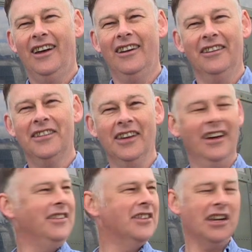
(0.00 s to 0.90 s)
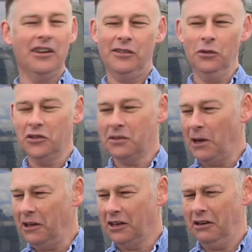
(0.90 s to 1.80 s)
And I had second thoughts
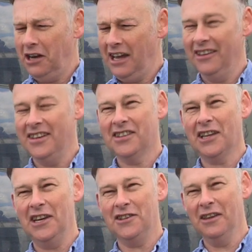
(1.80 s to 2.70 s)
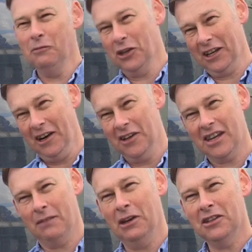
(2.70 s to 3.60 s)
about going out at this stage. And then one of the guards
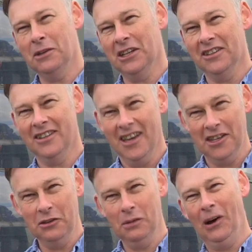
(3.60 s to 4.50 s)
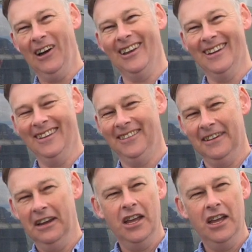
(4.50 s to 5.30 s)
came out to me and goes, "Are you the pilot?" And I said,